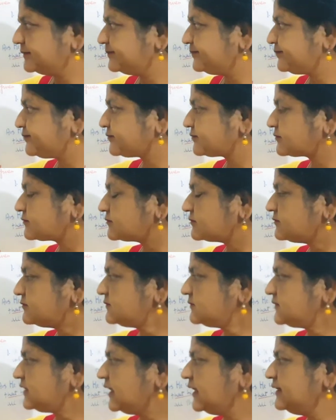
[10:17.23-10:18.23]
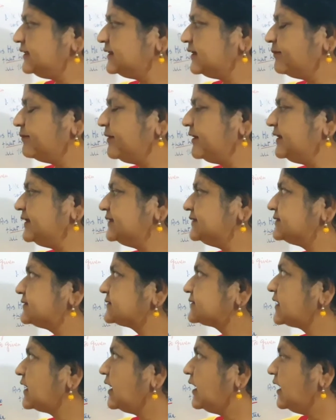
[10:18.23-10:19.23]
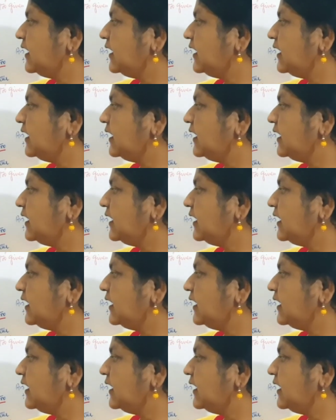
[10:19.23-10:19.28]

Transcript: So my first example is,